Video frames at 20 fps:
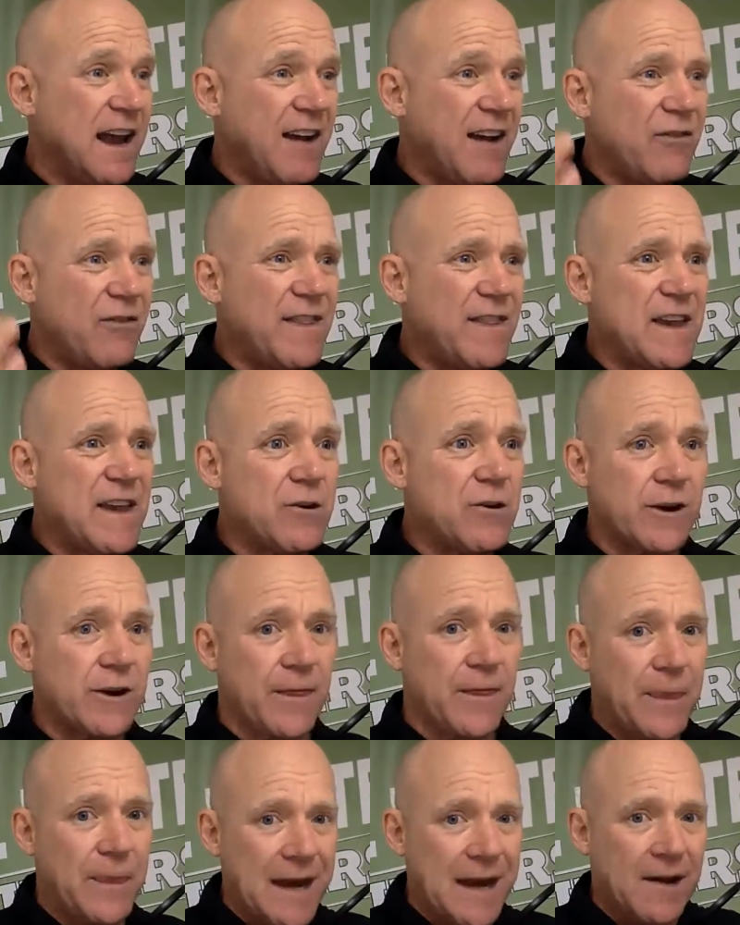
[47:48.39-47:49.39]
Everything you
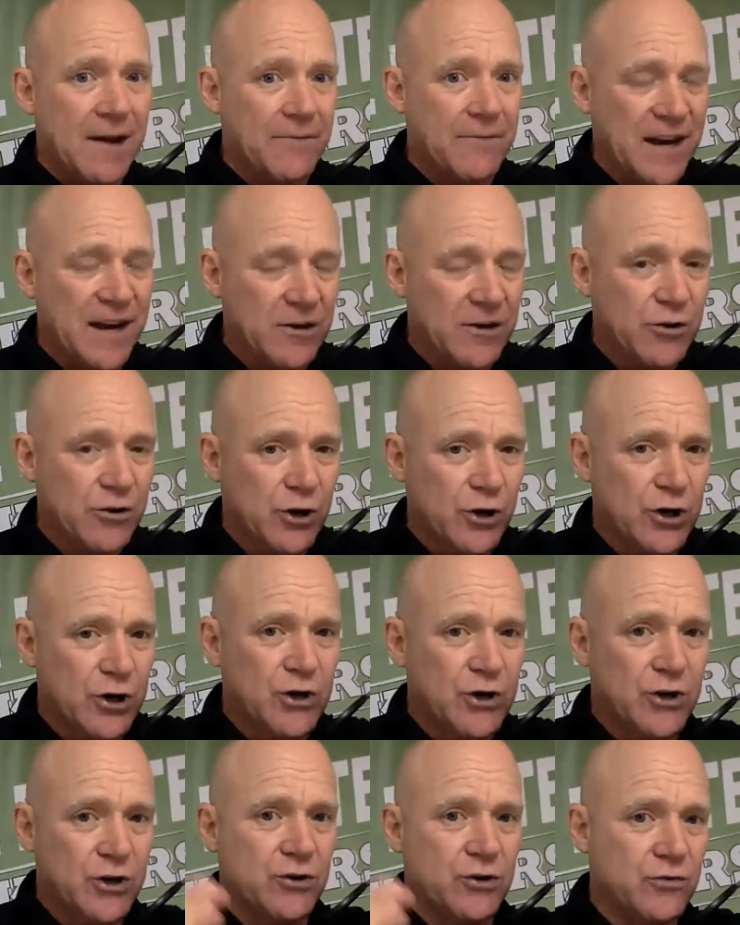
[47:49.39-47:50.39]
could think of that you could
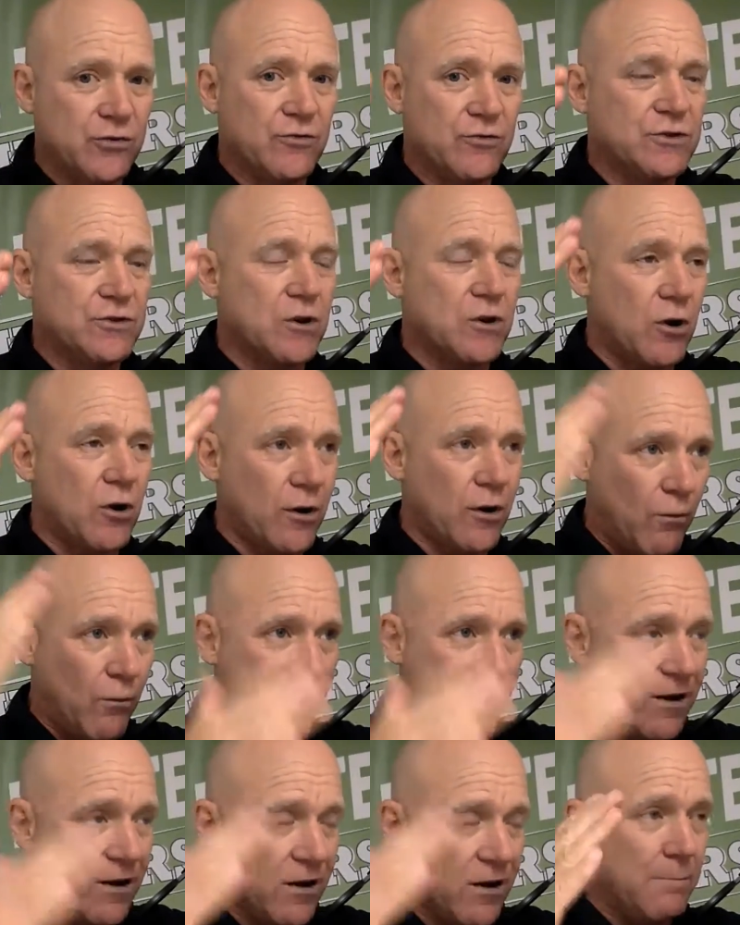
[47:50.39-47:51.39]
use on a
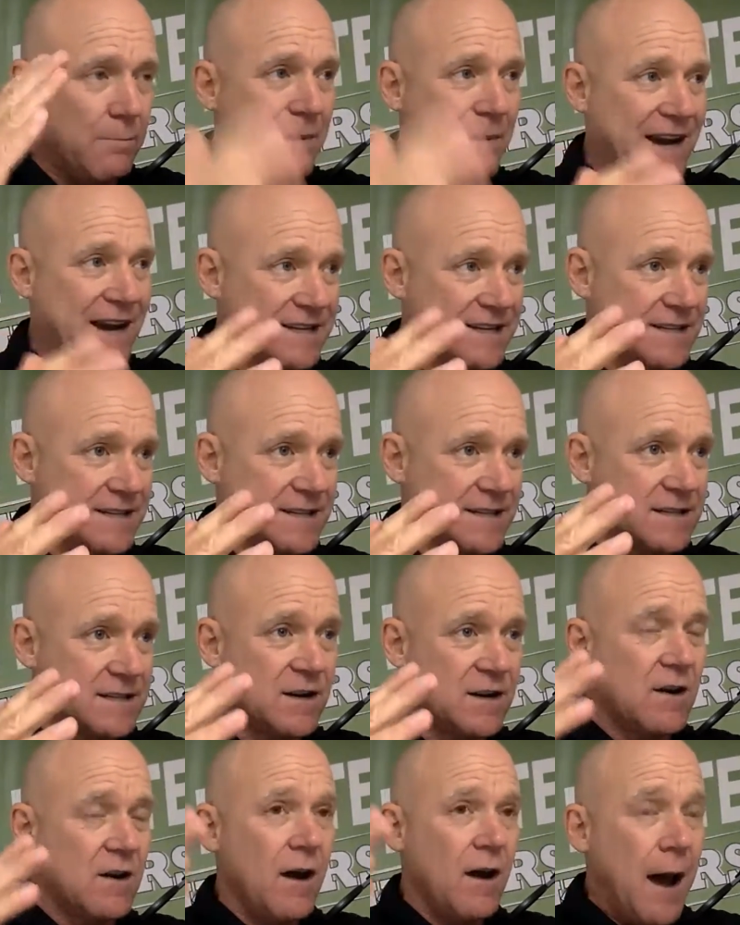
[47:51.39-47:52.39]
regular
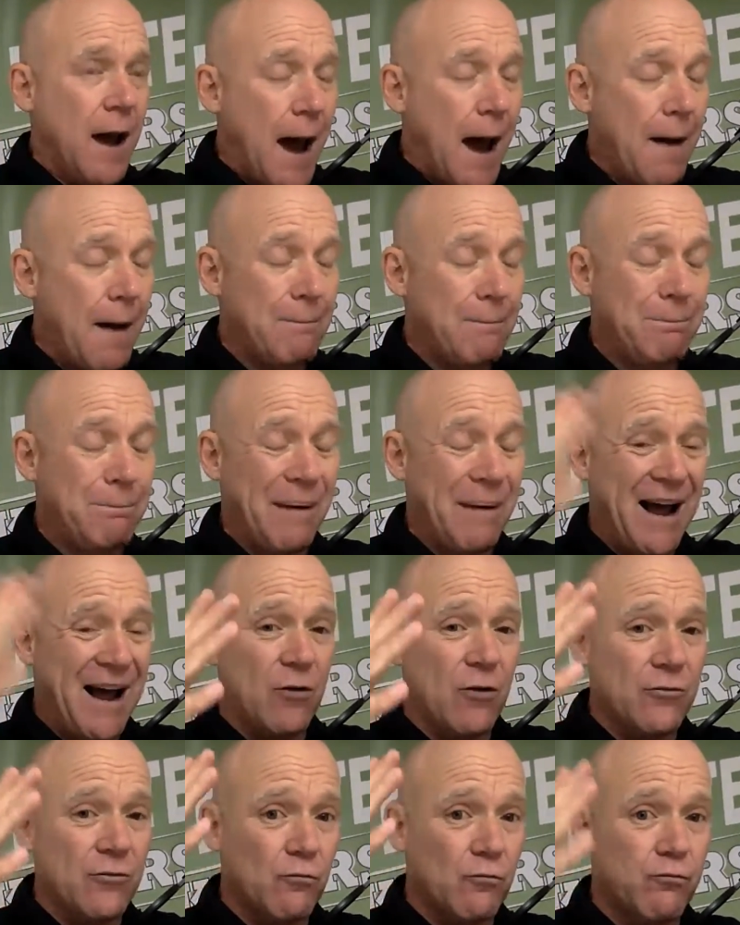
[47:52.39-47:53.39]
basis
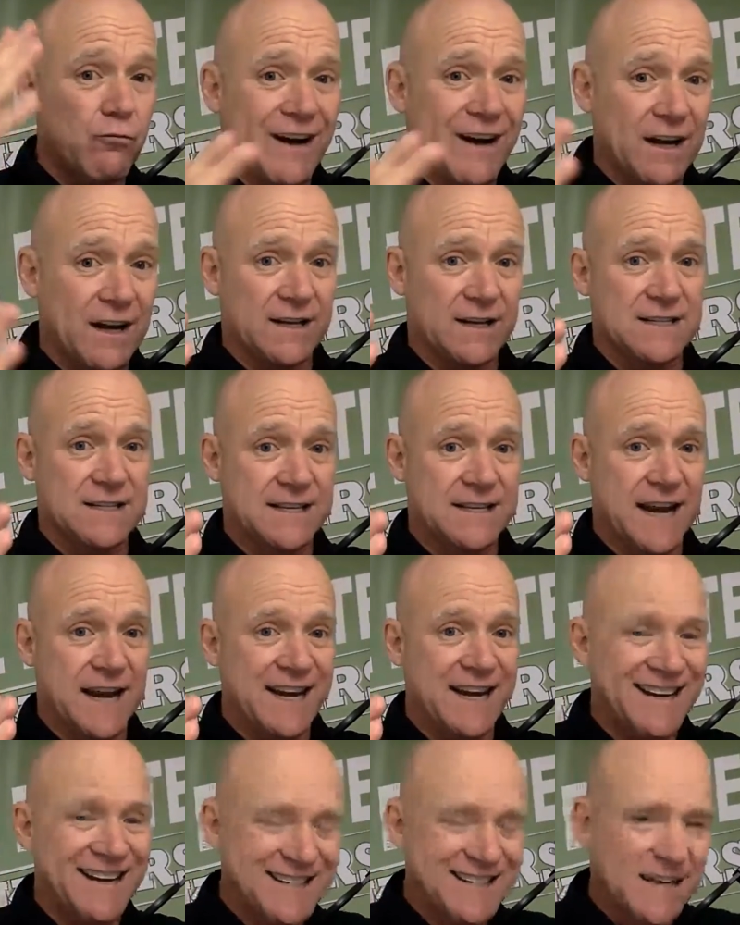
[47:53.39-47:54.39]
about real
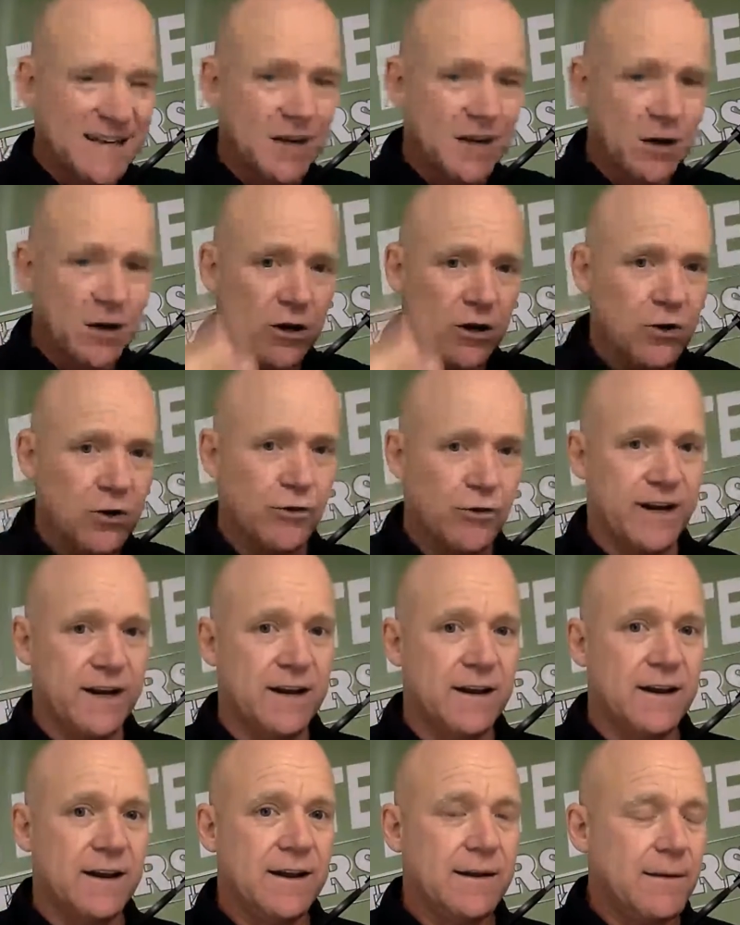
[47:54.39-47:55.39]
estate is
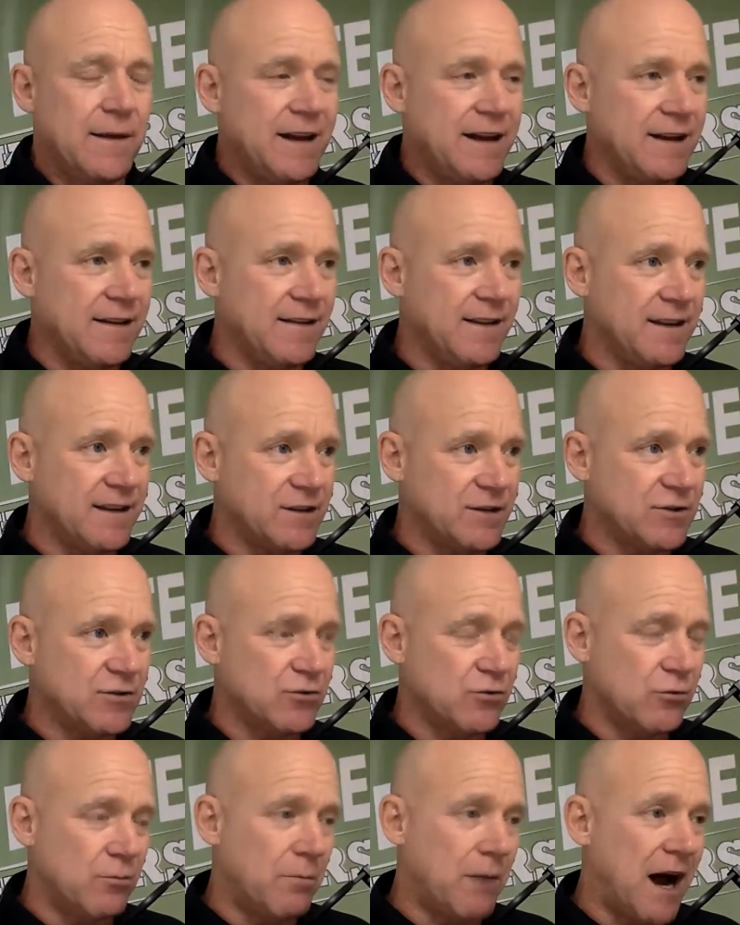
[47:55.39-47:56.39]
included in this
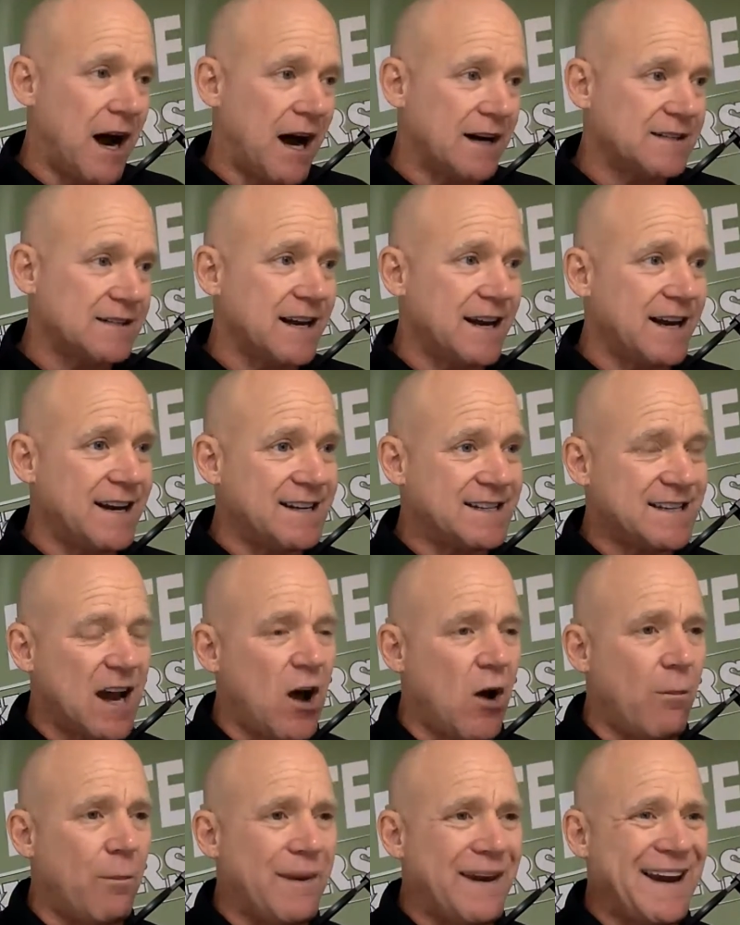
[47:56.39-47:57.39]
toolbox, and it's
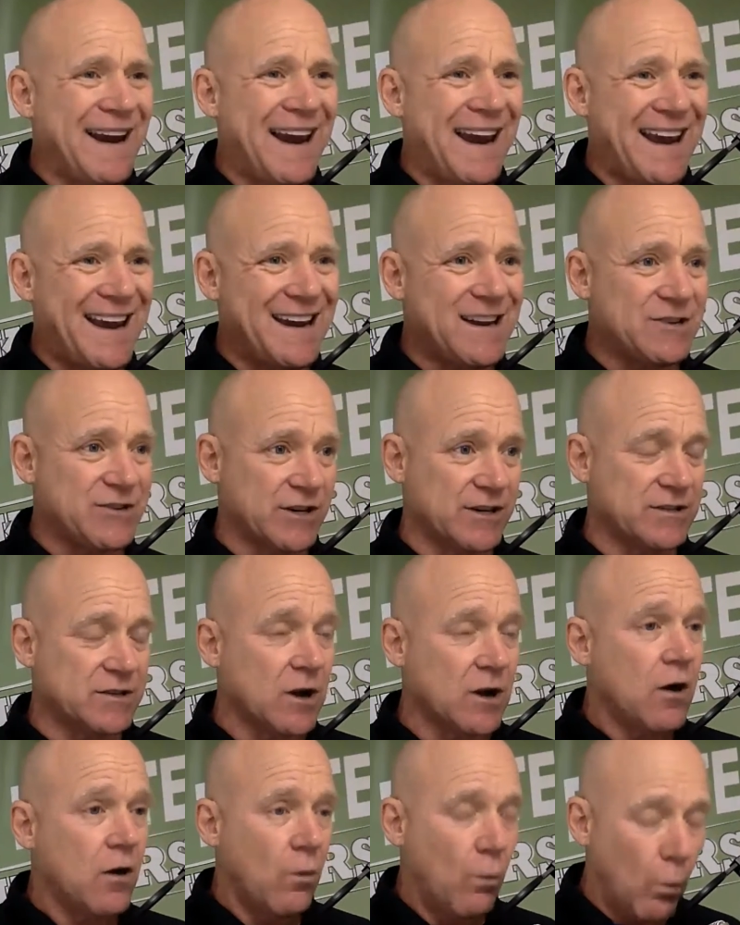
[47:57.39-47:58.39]
helping
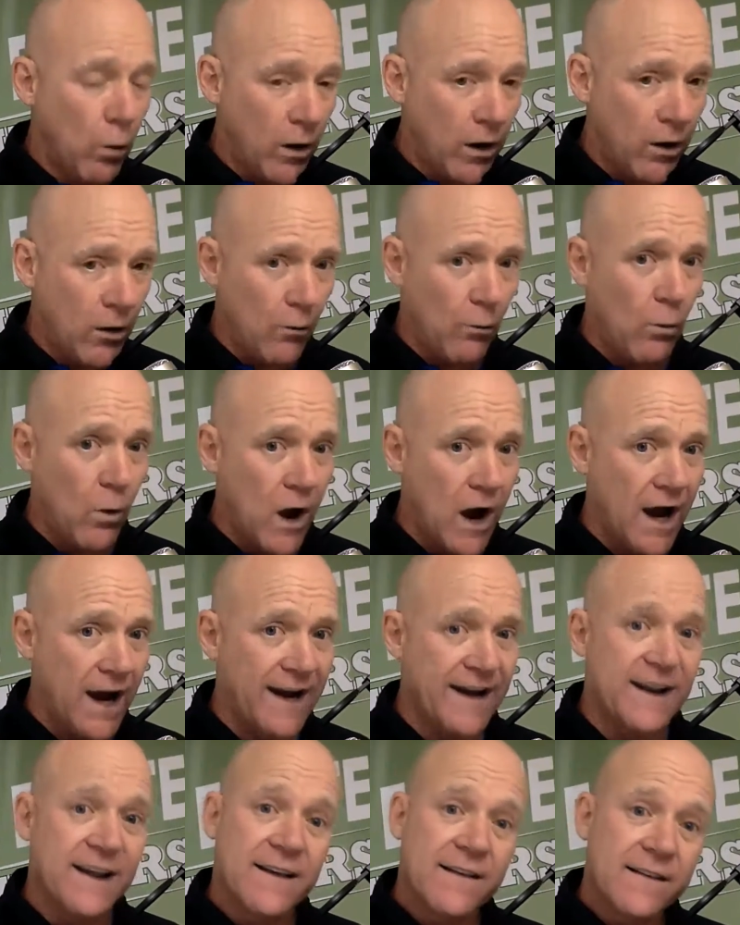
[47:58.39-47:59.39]
agents
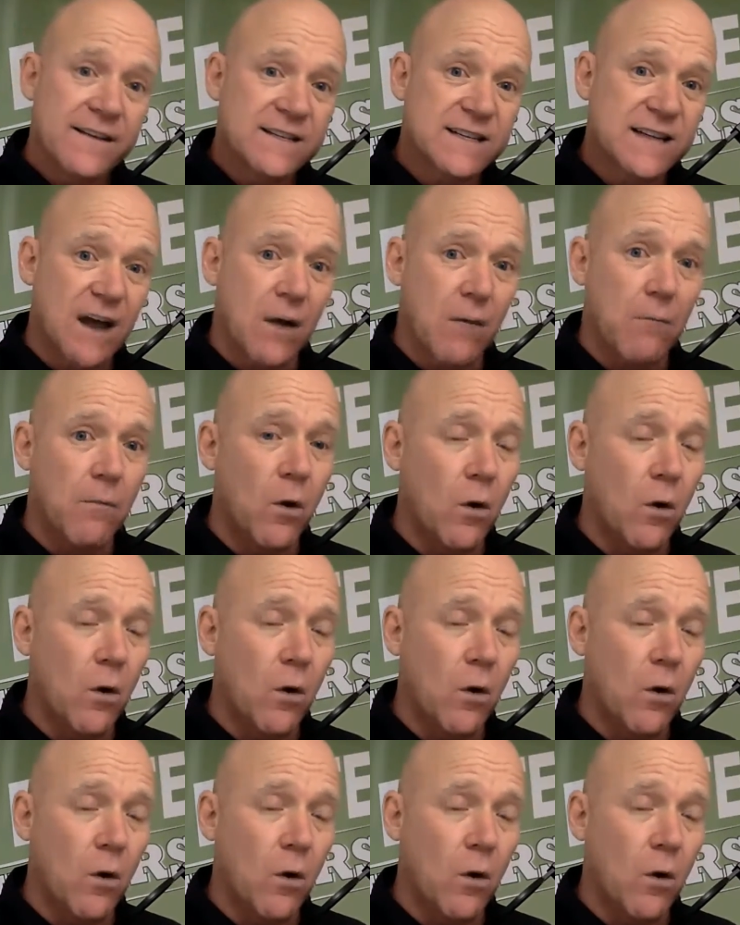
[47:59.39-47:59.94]
worldwide sell